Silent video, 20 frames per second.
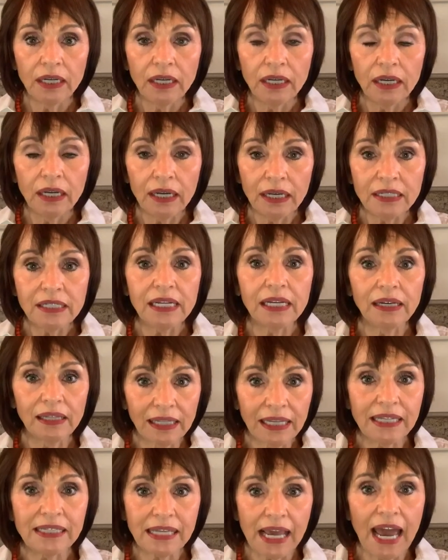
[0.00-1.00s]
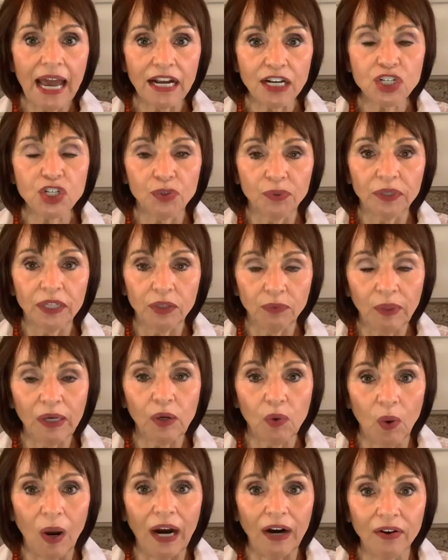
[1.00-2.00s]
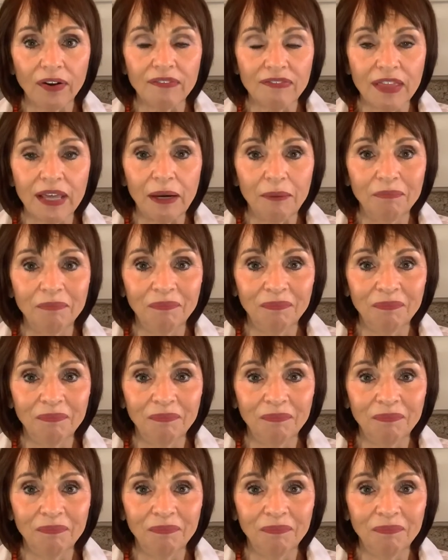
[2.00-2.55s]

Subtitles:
until it's actually required of them.